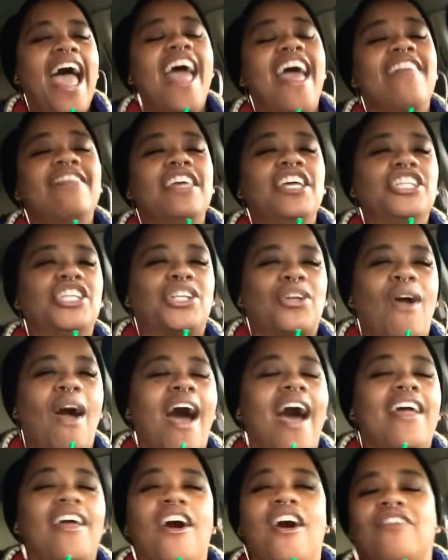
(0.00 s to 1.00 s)
and then
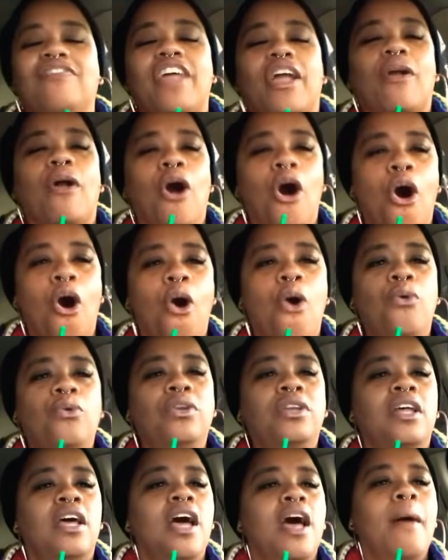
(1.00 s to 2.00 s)
try on their
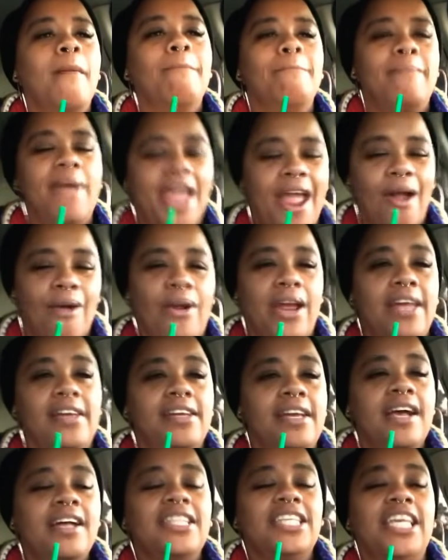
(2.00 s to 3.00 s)
own merit
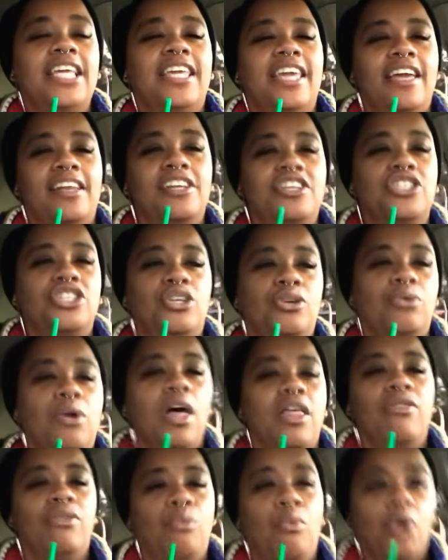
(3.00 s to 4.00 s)
to get into
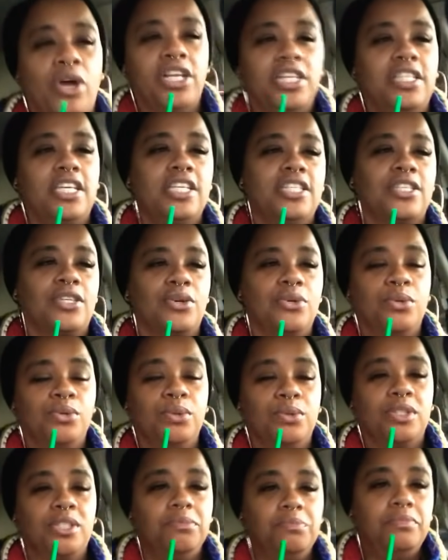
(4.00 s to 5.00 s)
one of these
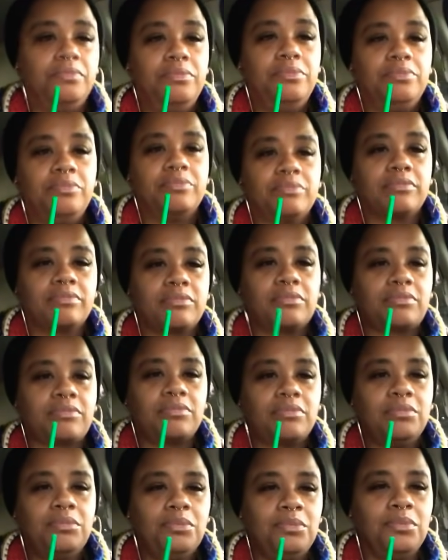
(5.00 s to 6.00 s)
schools.
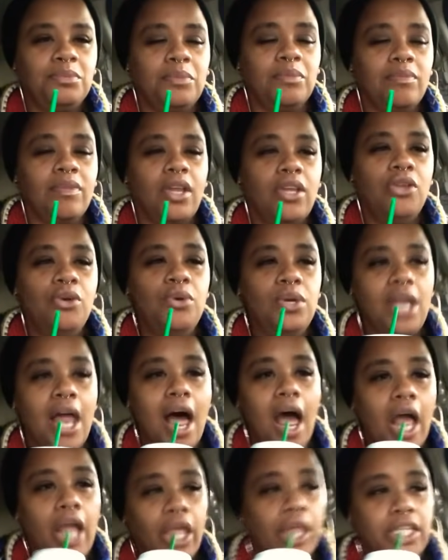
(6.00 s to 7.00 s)
You
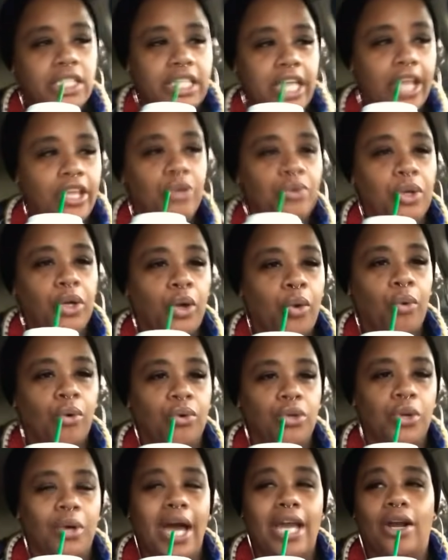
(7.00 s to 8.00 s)
lying, saying you in
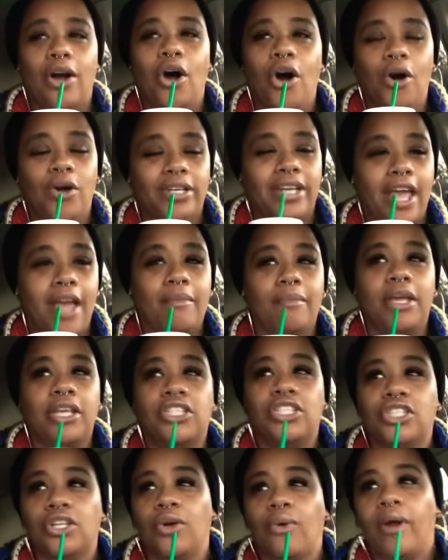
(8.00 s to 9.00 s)
crew. You got a whole damn
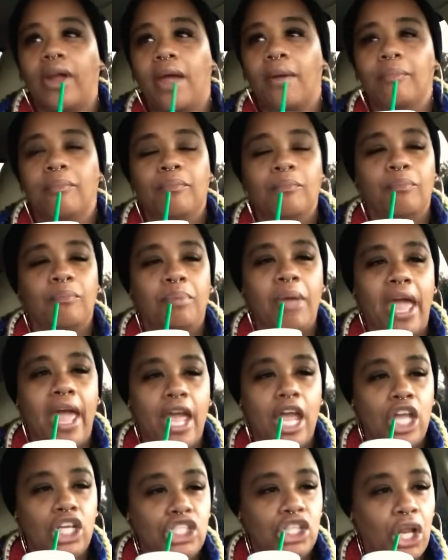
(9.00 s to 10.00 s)
Instagram
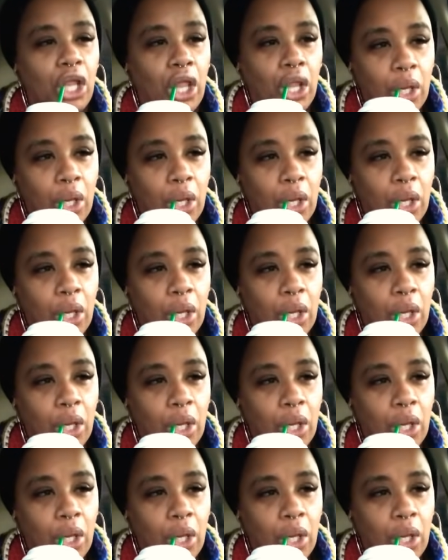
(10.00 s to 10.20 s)
page.